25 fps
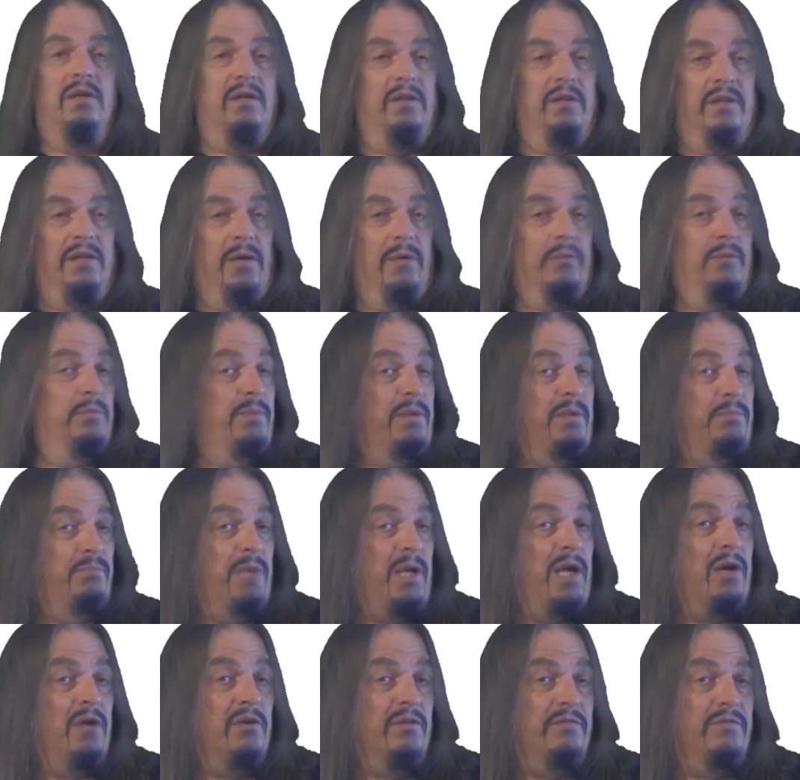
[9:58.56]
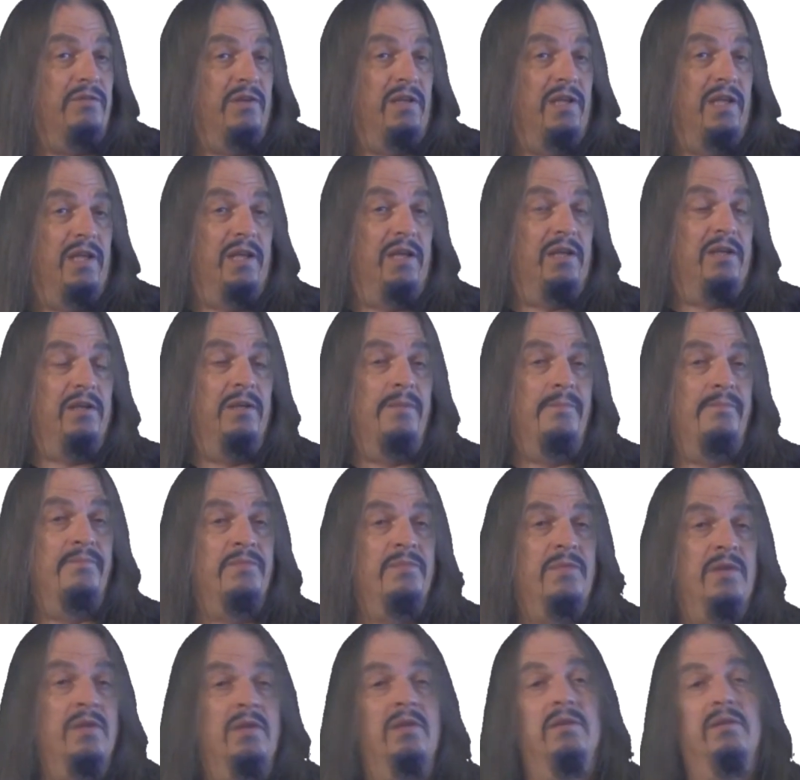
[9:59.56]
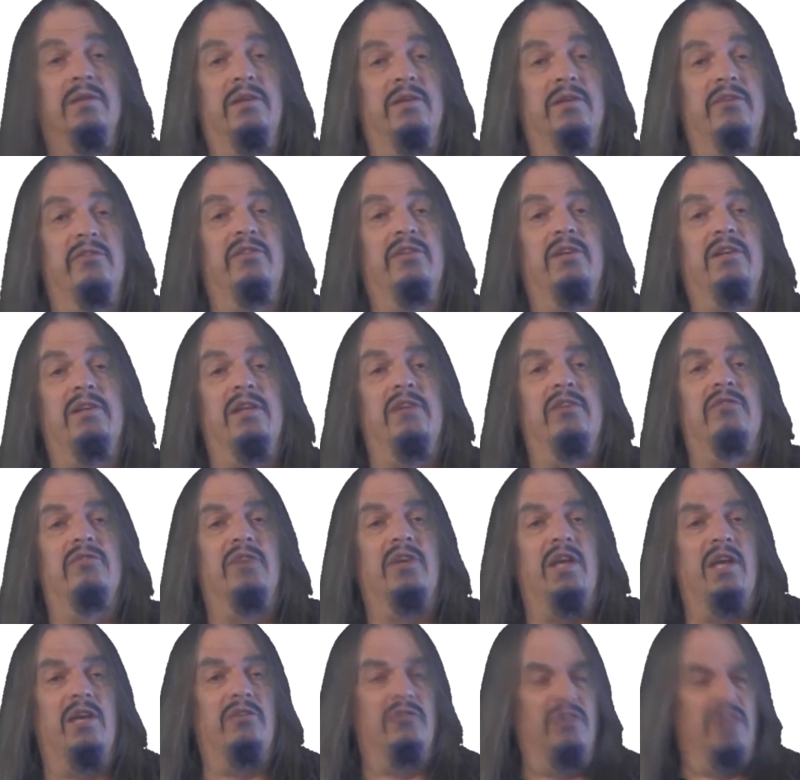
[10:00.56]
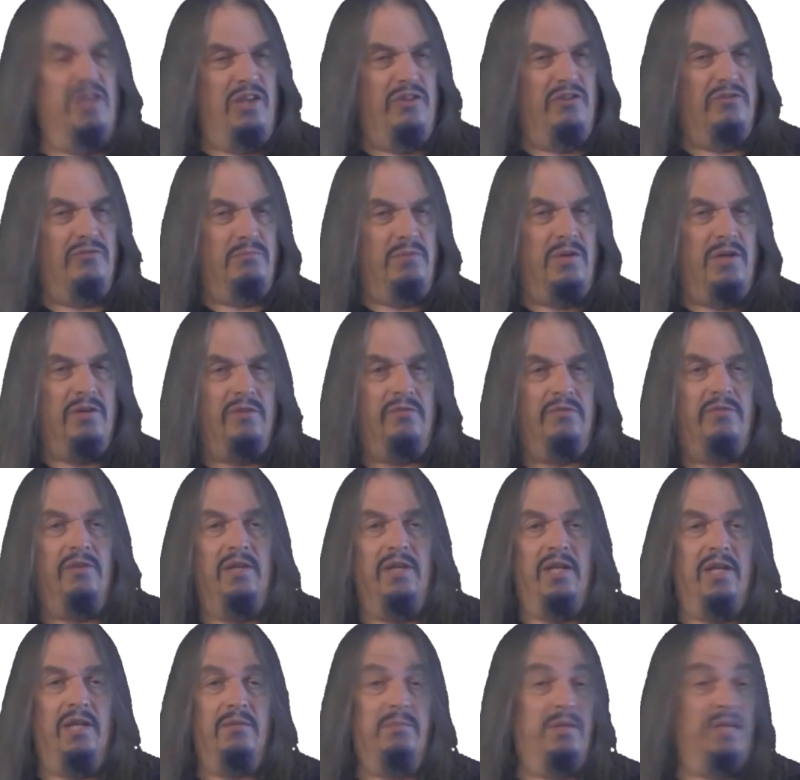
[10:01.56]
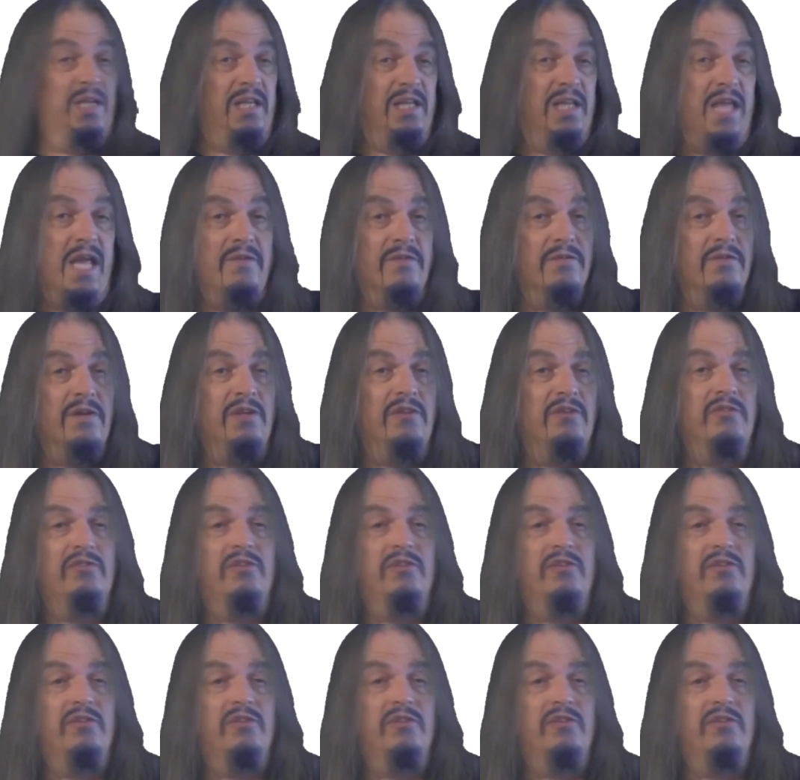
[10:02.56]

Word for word: Uh, that would be paraphyletic. Cladistic classification is monophyletic, meaning every